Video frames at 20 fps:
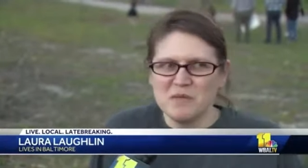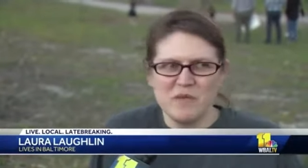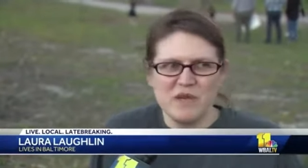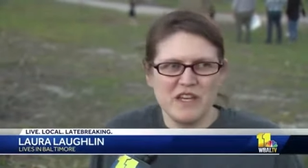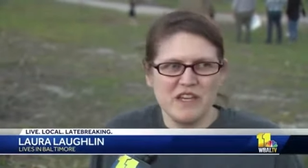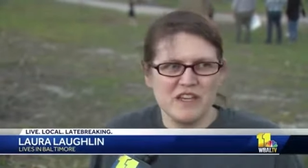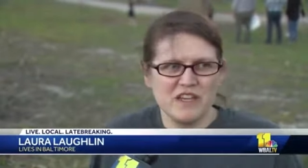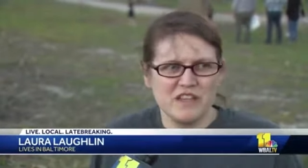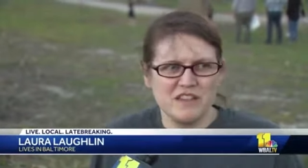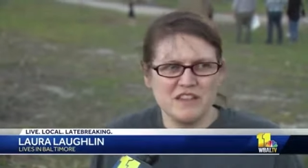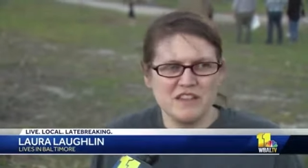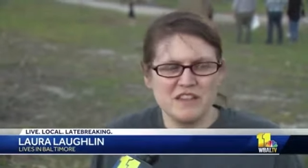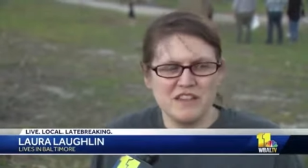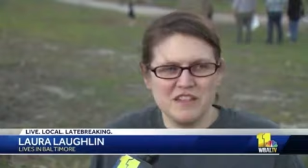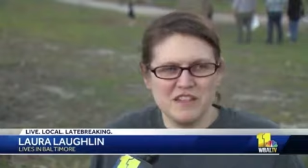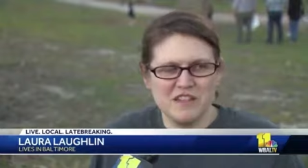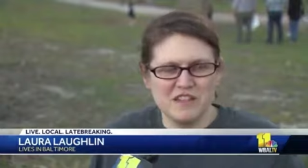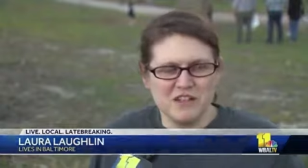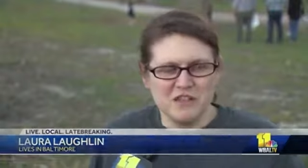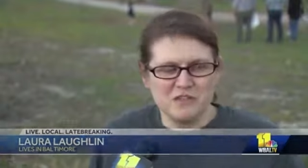being in,
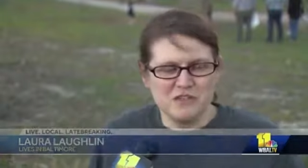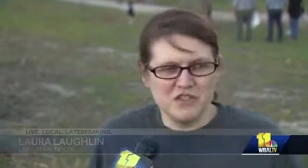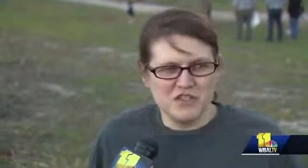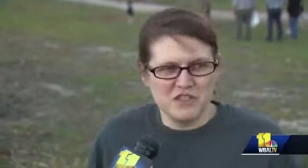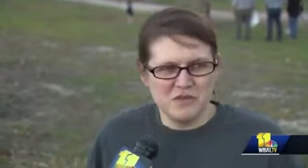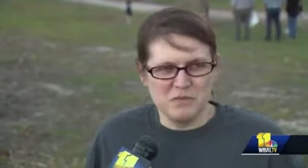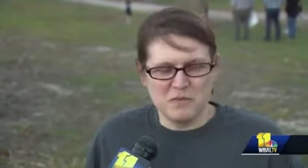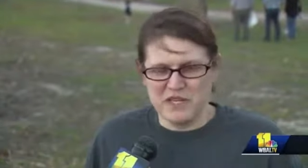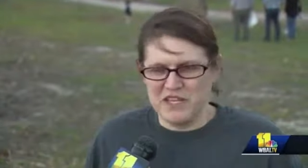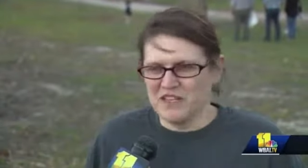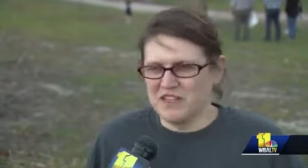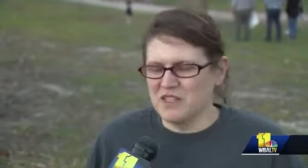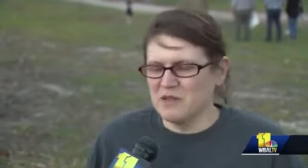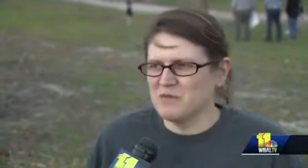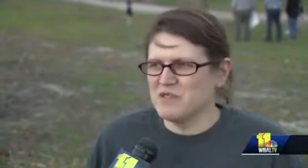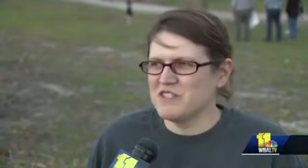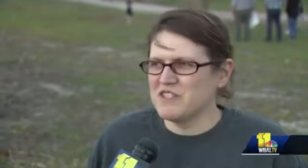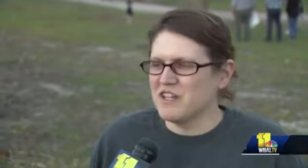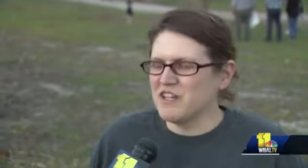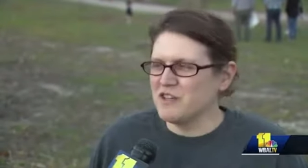you know, just being
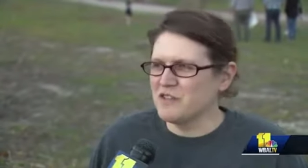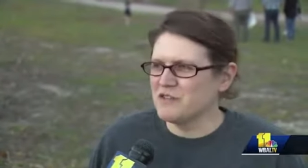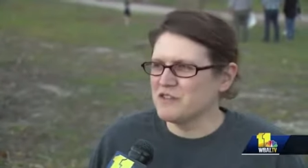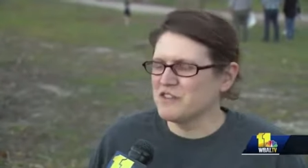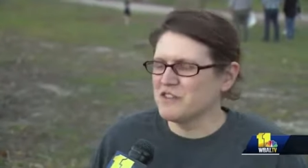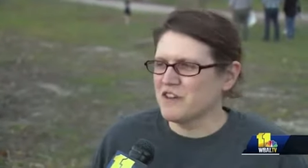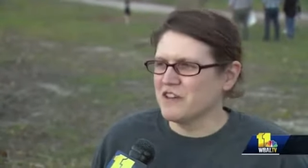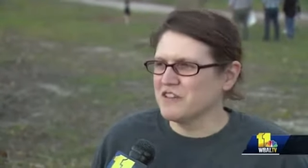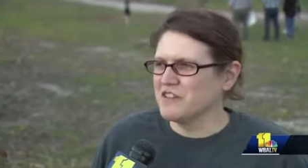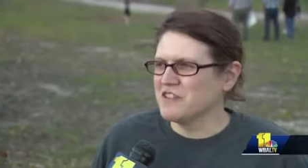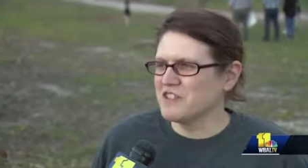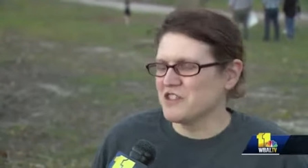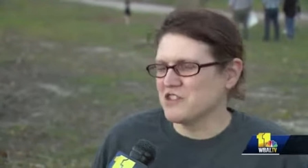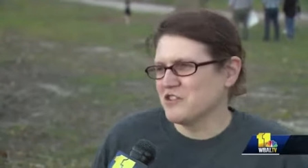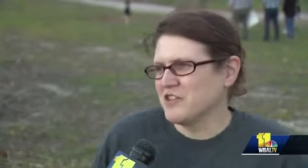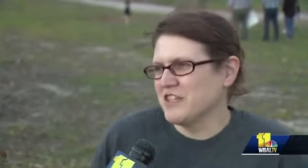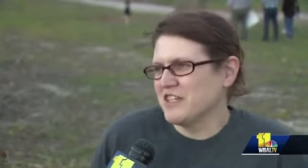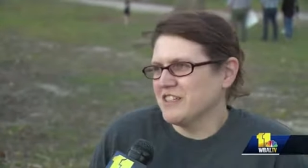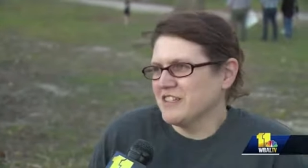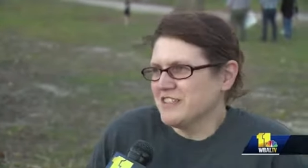themselves on the
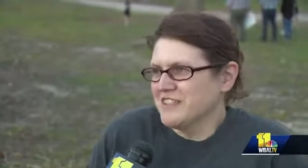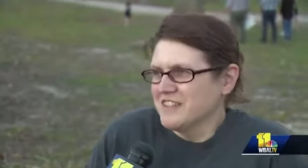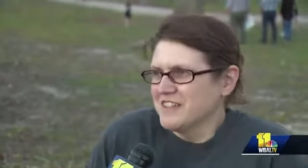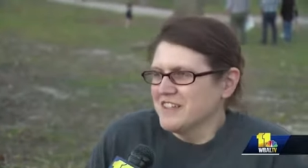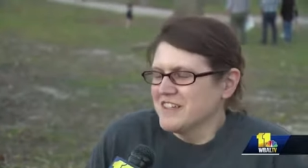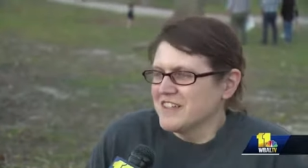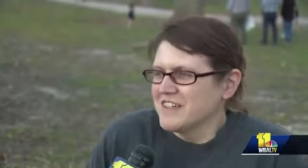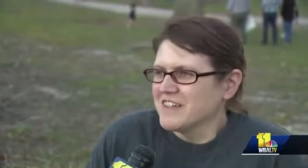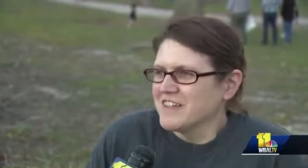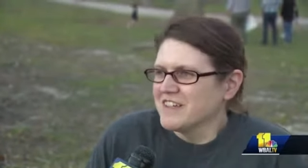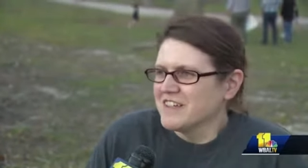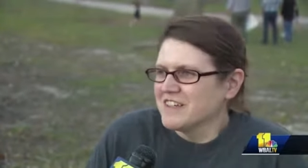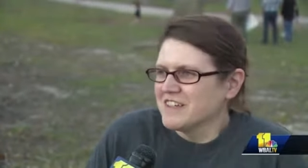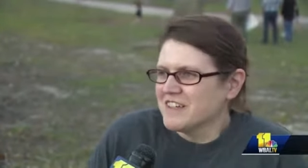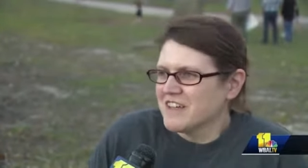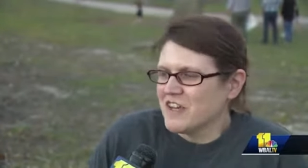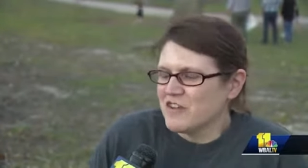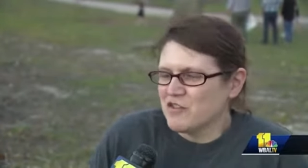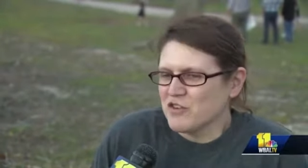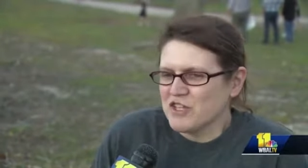street
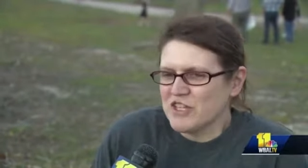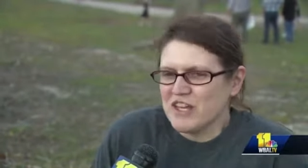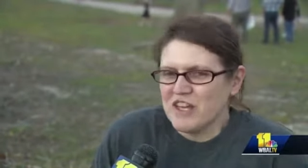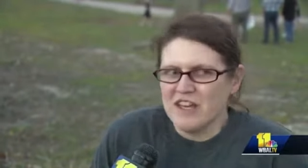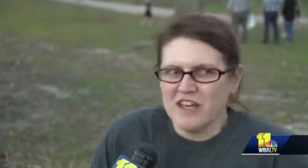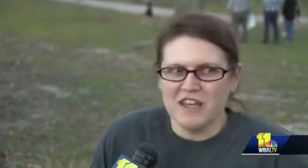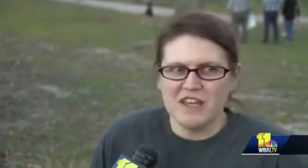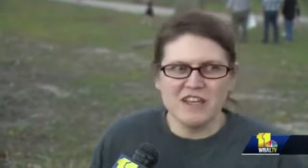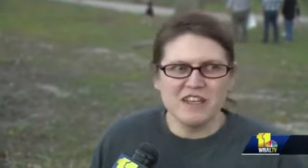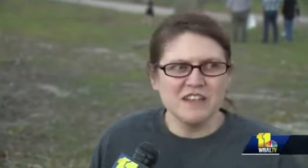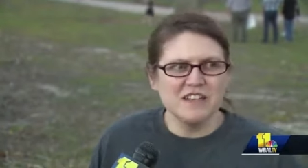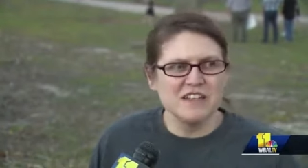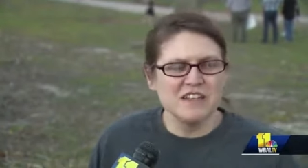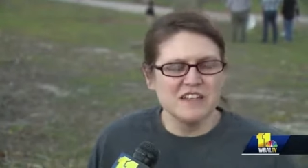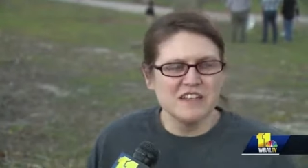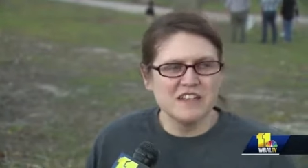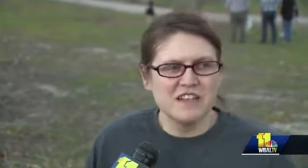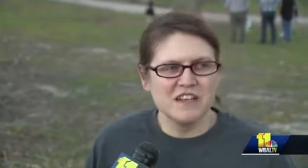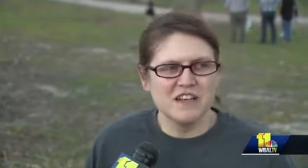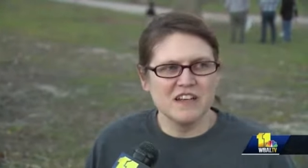every day
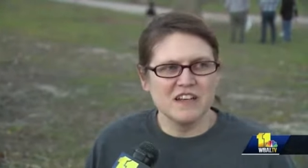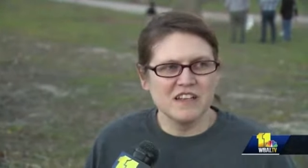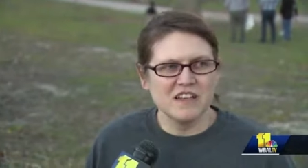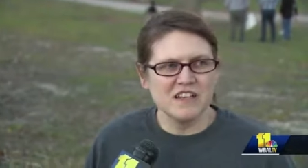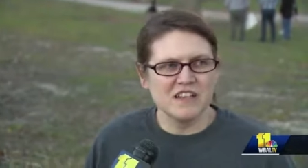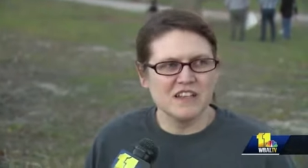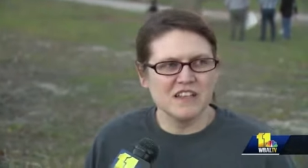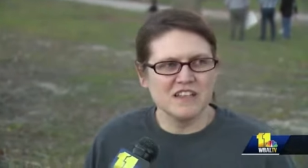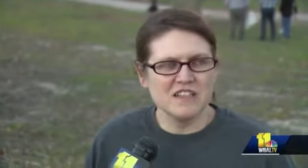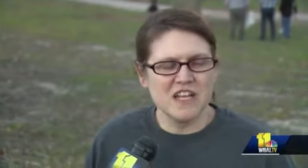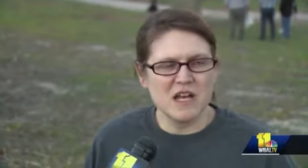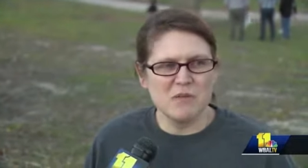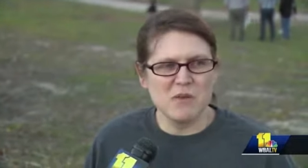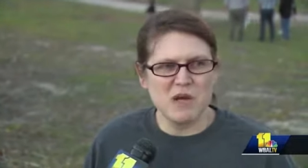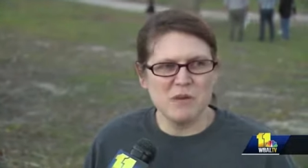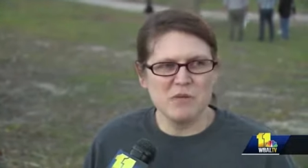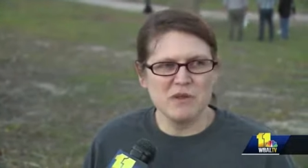uh, can get stopped by